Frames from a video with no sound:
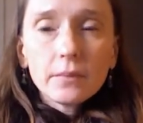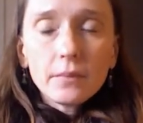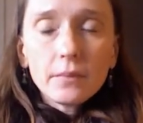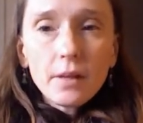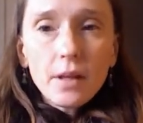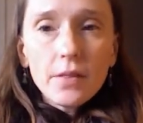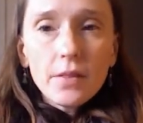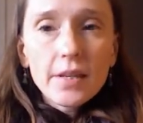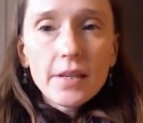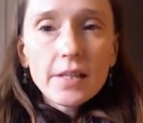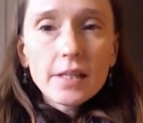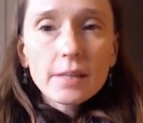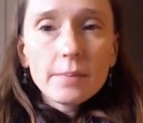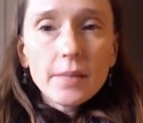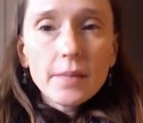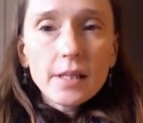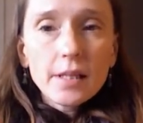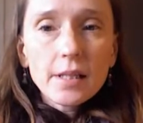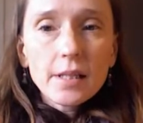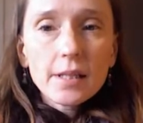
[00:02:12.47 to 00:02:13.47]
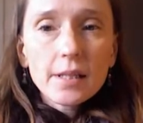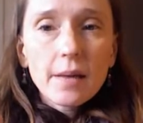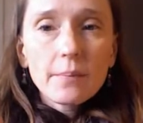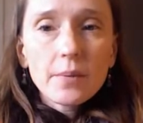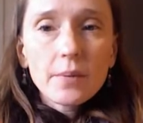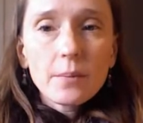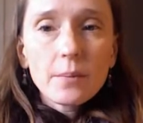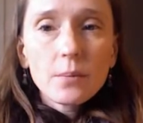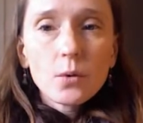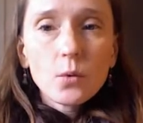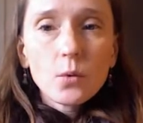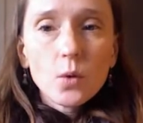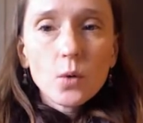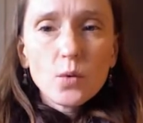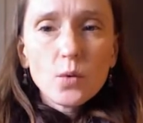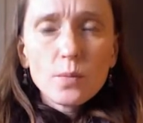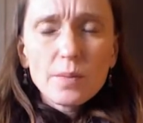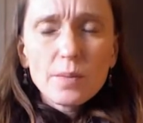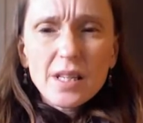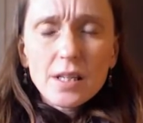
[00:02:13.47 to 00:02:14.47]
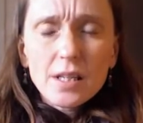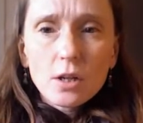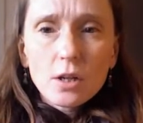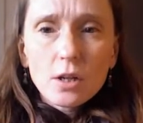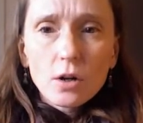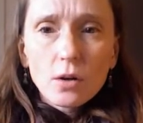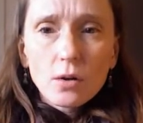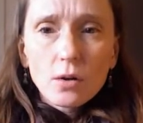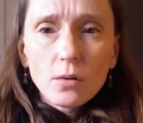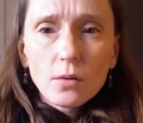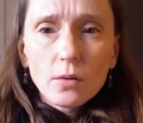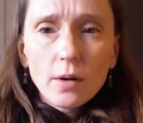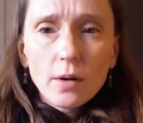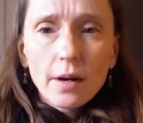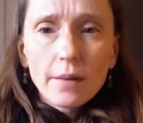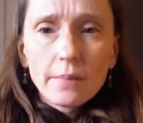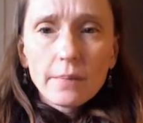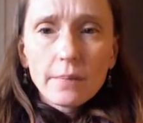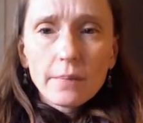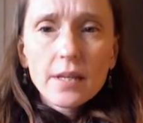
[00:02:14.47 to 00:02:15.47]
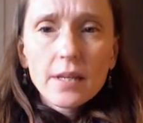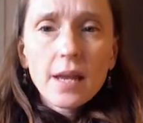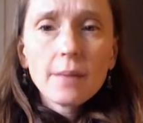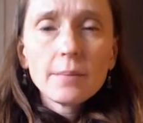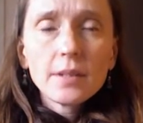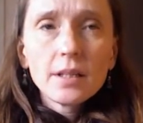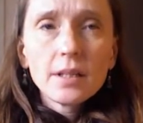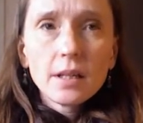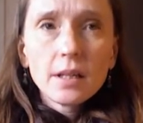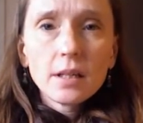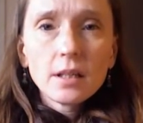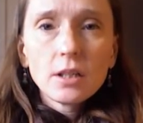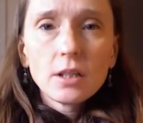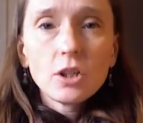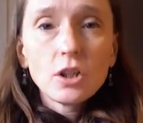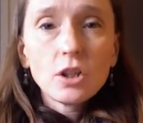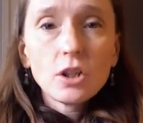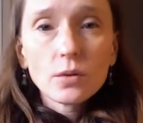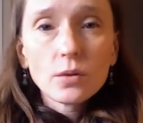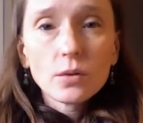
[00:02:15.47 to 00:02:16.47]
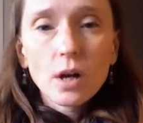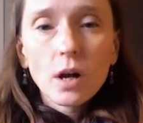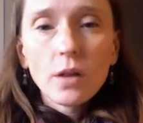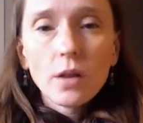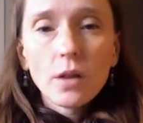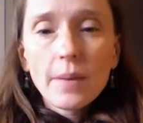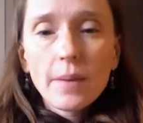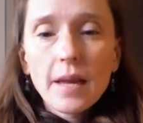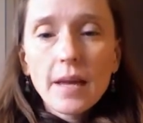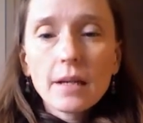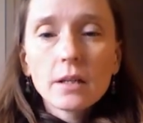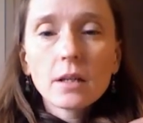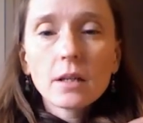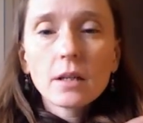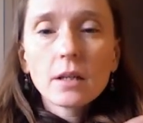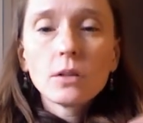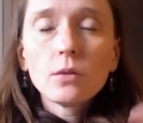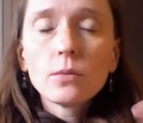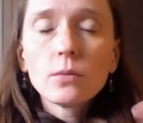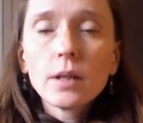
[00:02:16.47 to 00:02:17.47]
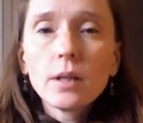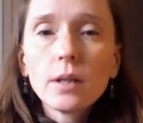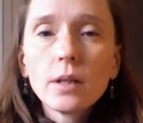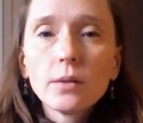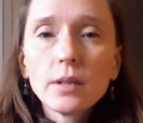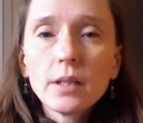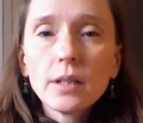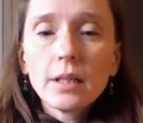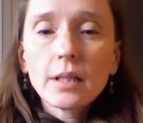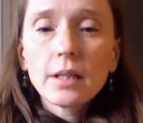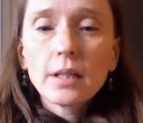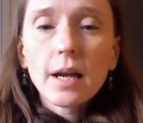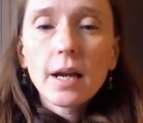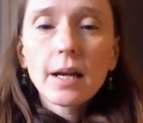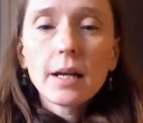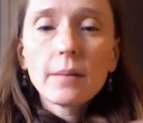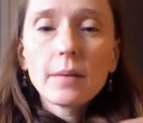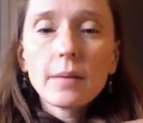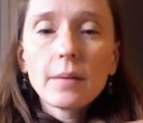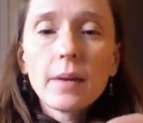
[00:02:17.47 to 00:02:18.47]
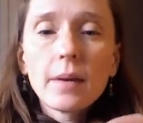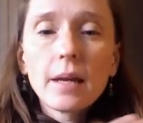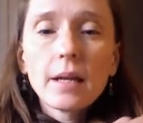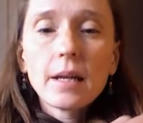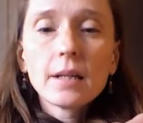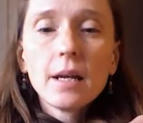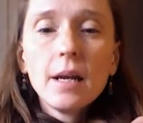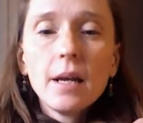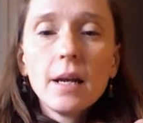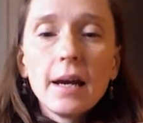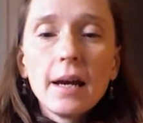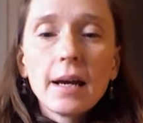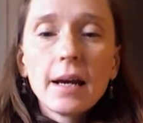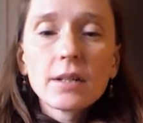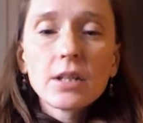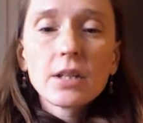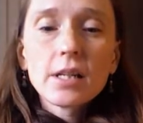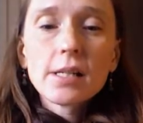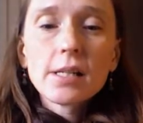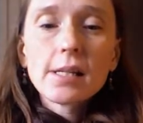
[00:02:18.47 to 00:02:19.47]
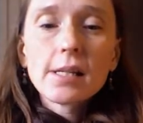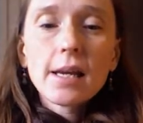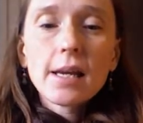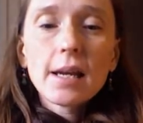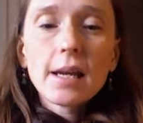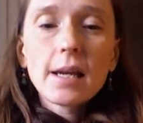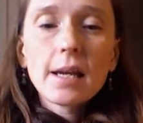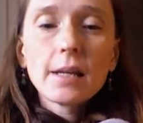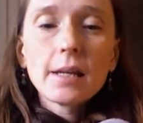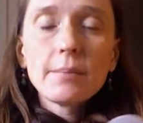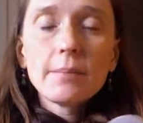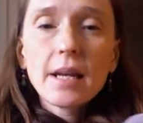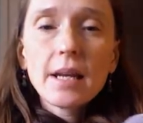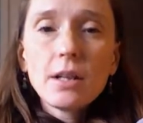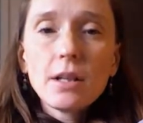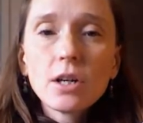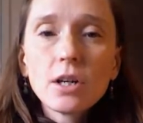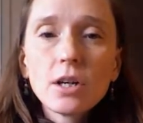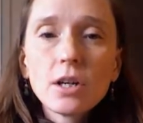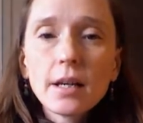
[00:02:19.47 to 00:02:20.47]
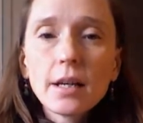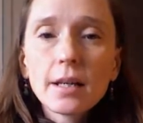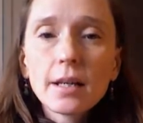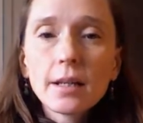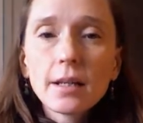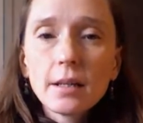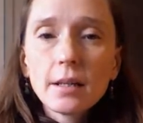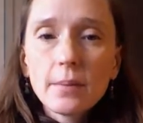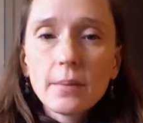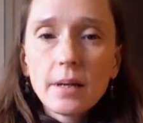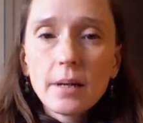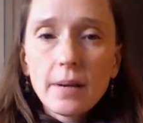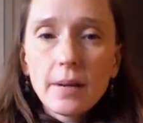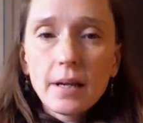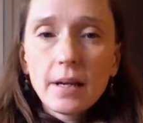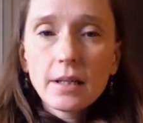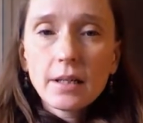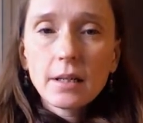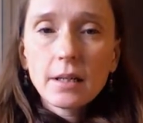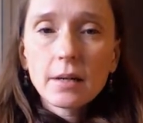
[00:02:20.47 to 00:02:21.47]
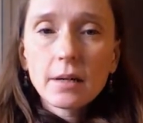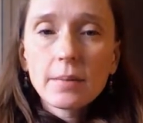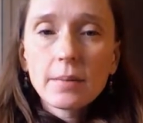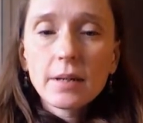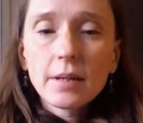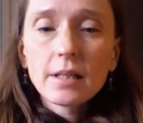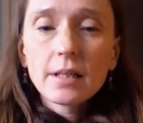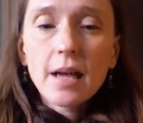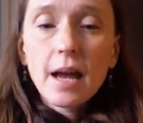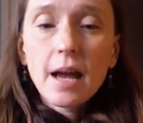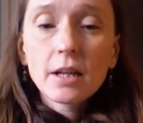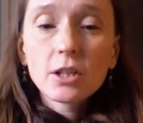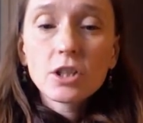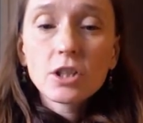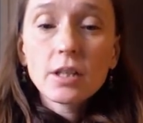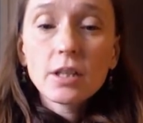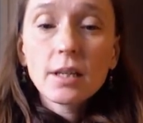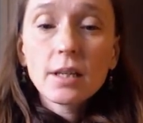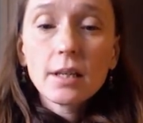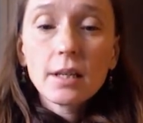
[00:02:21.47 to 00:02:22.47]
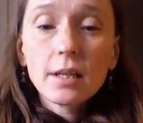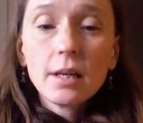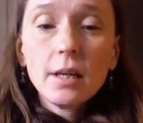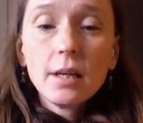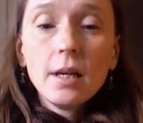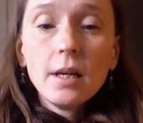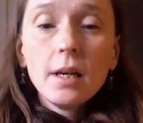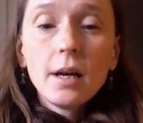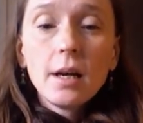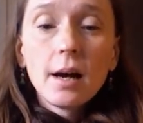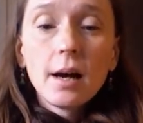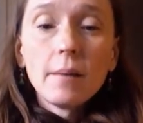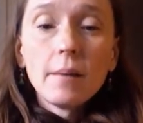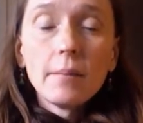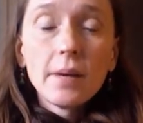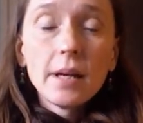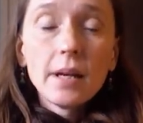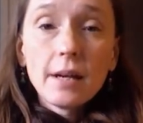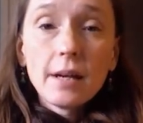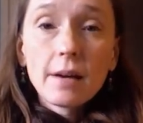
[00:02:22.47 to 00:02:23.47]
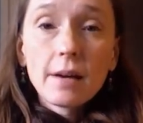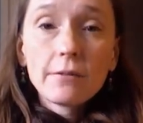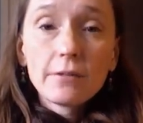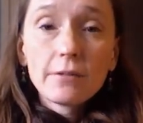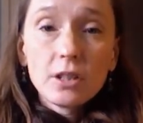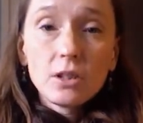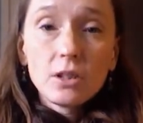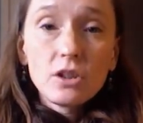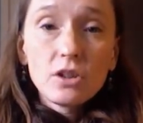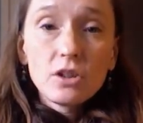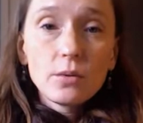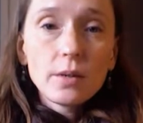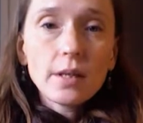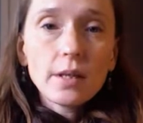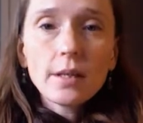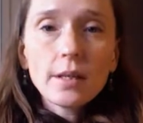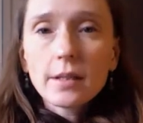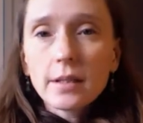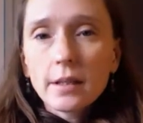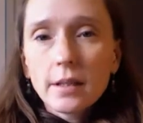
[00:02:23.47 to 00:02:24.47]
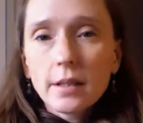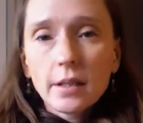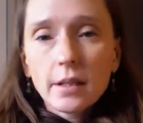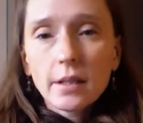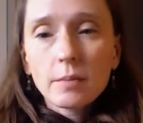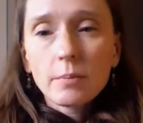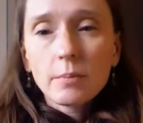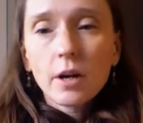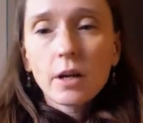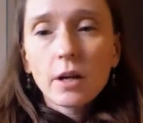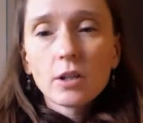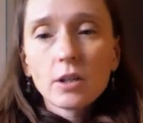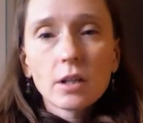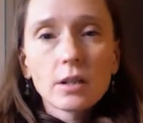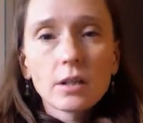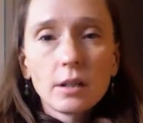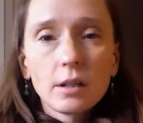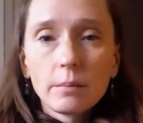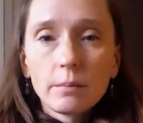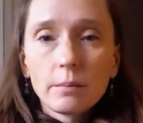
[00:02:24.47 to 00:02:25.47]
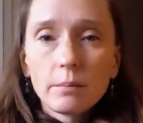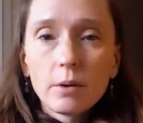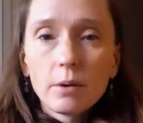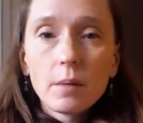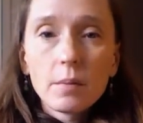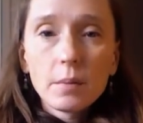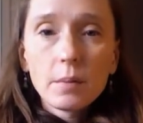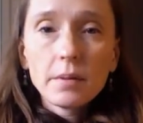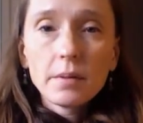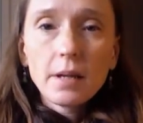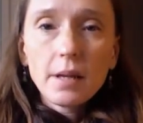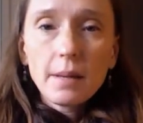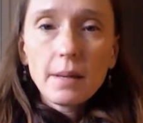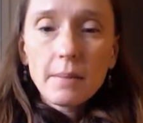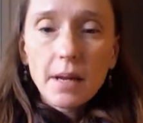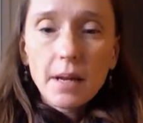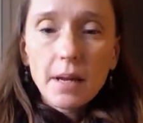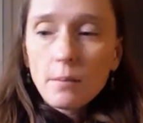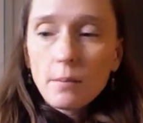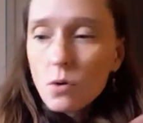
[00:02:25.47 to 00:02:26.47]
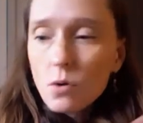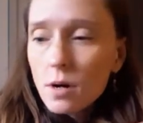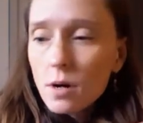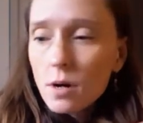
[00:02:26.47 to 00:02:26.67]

this means that people won't be so tempted to use all the paint, because you really only need a tiny bit of paint. I was going to say it may look like a little bit of paint in here, but it's actually enough to do easily this project and probably many more.